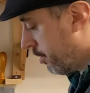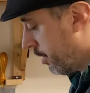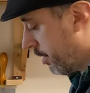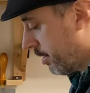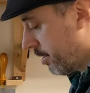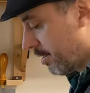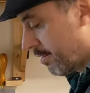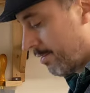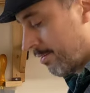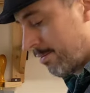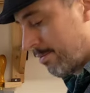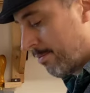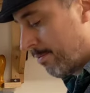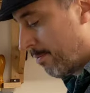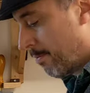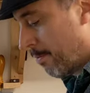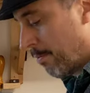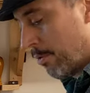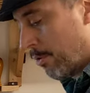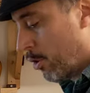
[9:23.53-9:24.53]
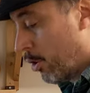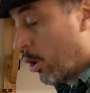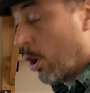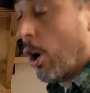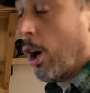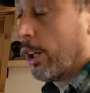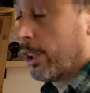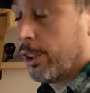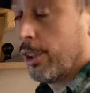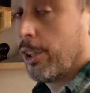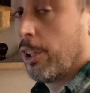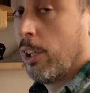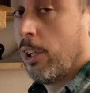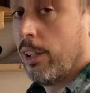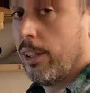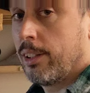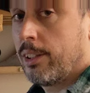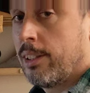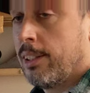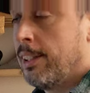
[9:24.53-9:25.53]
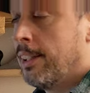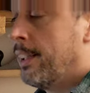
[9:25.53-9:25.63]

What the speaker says: just not a good look.